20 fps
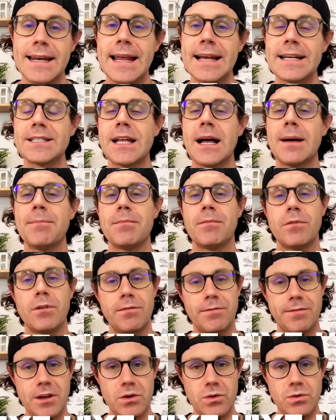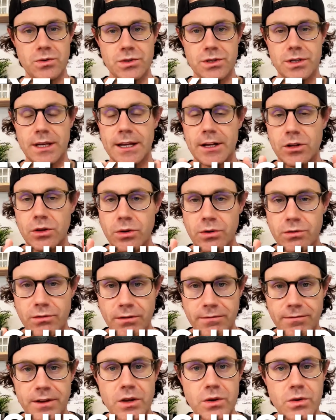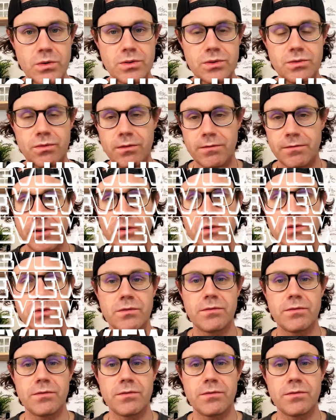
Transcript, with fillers: Next up, reviews. Include reviews, reviews,